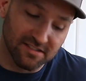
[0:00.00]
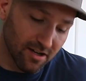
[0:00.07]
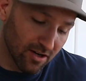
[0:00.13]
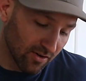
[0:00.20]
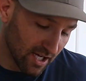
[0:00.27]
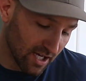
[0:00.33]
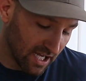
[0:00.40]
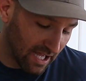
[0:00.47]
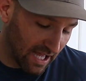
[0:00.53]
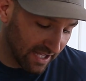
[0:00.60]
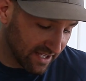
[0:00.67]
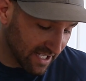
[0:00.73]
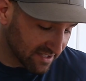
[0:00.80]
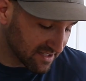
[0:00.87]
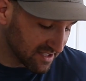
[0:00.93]
So I
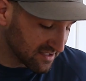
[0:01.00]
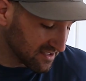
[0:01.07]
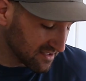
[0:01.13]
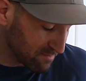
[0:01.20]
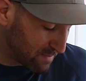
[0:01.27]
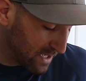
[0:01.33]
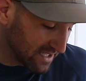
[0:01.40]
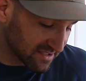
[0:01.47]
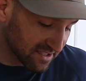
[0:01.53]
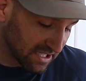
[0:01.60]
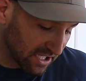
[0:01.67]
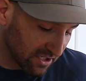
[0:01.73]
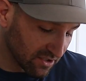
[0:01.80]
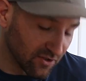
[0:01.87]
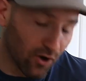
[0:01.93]
guess this is
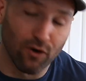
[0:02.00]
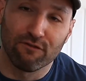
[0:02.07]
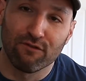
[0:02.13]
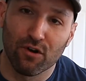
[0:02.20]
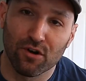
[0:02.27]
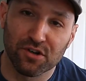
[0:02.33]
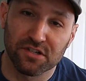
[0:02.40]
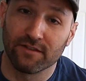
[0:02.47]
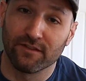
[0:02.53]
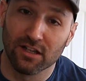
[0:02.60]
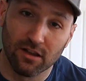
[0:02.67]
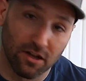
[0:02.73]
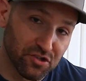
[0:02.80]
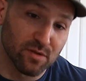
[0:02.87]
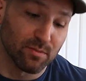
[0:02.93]
basically an adult version of a
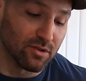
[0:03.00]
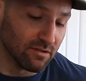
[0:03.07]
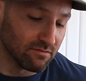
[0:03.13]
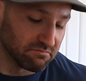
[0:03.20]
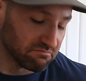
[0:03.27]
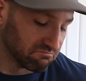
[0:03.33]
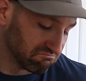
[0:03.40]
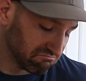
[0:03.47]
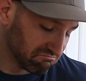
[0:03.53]
Lunchable.